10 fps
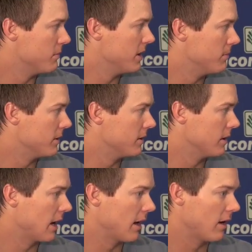just me, but
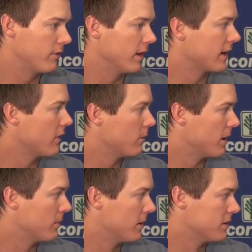I feel like
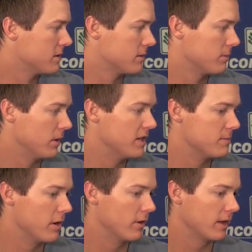everybody
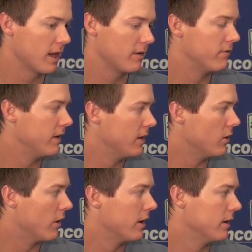plays better. They kind of feed
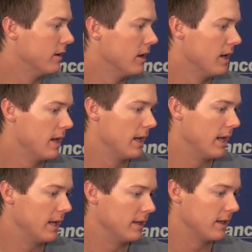on it, and
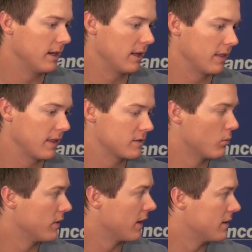I think that's
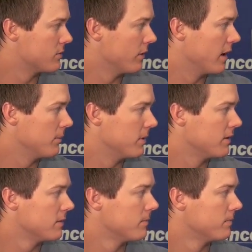one thing that's really helped us.